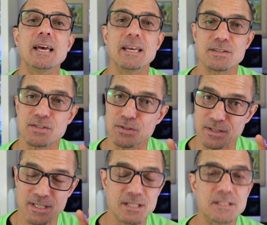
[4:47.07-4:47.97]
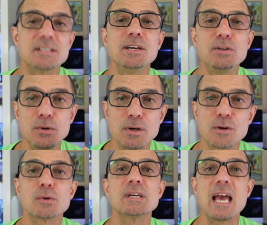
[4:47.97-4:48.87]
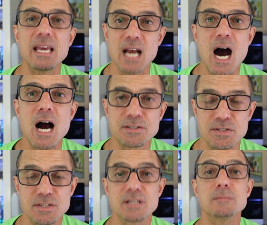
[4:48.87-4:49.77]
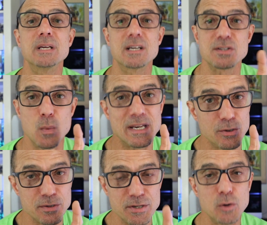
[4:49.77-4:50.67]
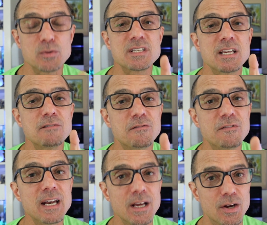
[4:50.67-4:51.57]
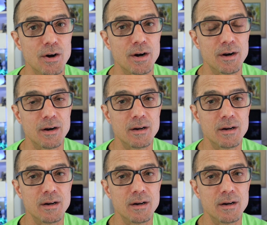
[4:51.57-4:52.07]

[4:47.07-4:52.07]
is to continue to create oxygen, because when you're dosing vinegar,